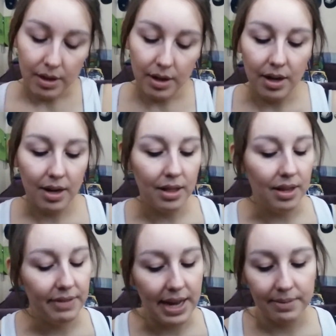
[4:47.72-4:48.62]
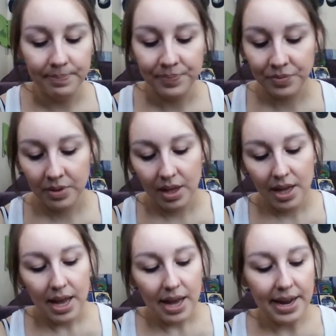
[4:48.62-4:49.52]
Oh, love that.
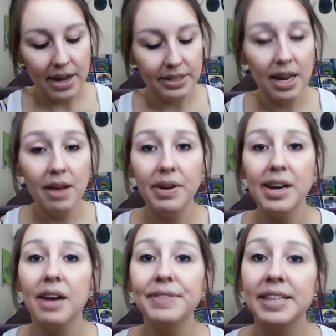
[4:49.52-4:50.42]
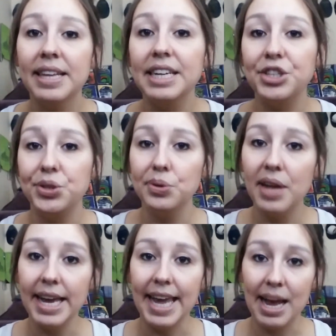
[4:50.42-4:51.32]
Now, it's not very often that I do
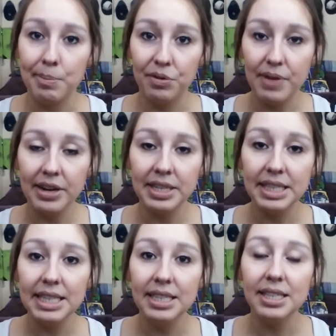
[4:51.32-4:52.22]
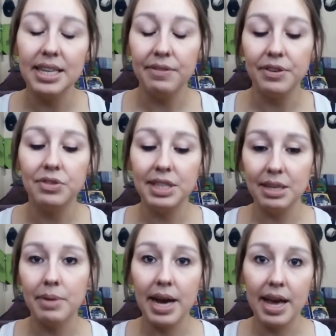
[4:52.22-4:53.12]
like amber fragrances. If you've
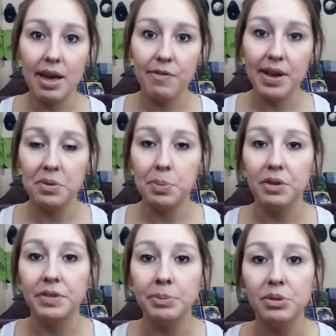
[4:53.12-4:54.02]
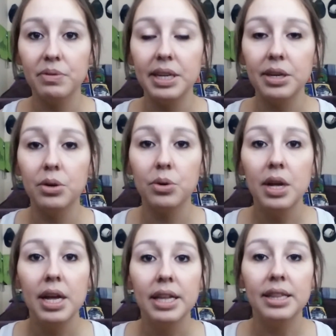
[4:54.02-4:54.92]
seen my favorite perfumes
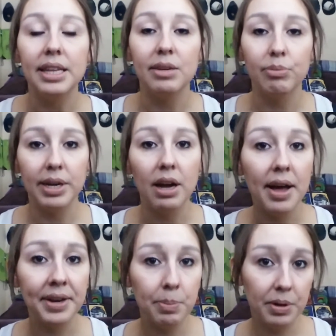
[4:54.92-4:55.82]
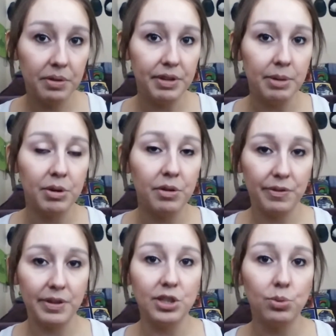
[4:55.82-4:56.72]
video, the Rihanna perfume, her
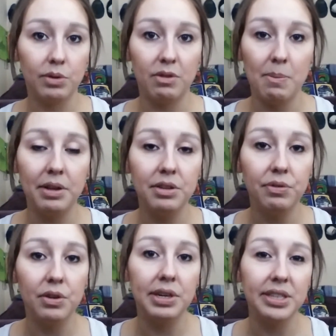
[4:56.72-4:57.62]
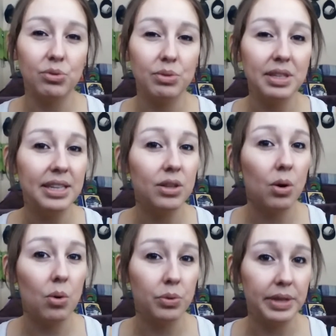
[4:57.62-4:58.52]
first one, Rebelle de Fleur, is really the
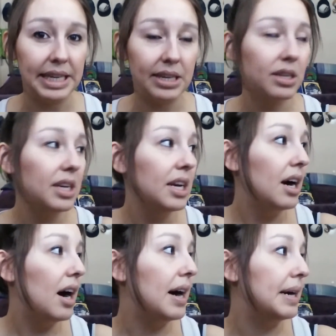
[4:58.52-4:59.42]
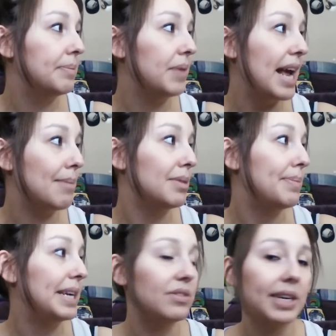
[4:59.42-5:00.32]
only
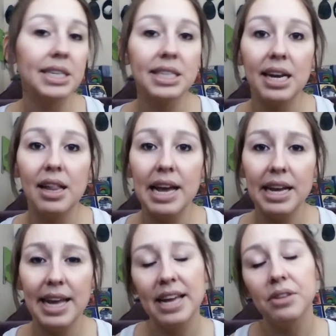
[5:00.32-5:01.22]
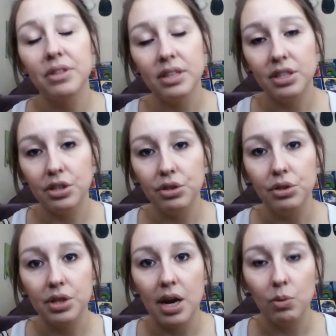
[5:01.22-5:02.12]
amber-based fragrance that I like, and the Serge
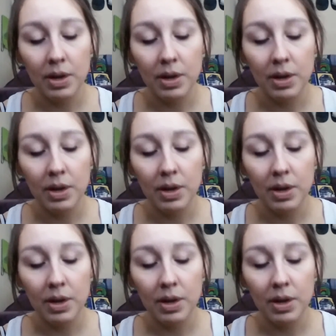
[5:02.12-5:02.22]
Lutens